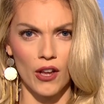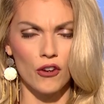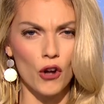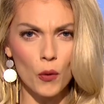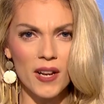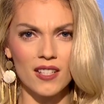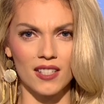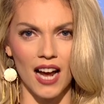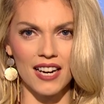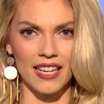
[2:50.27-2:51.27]
Nobody's
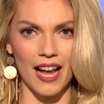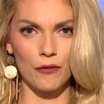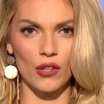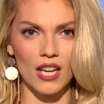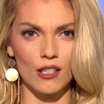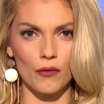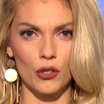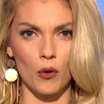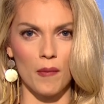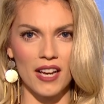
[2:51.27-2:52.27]
dying after the
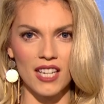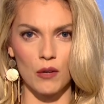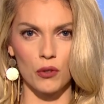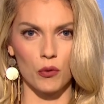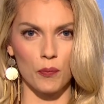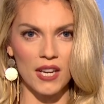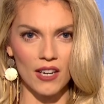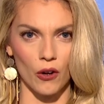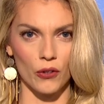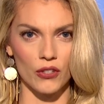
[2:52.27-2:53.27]
individual mandate was
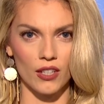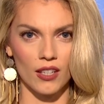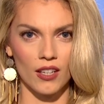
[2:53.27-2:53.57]
repealed.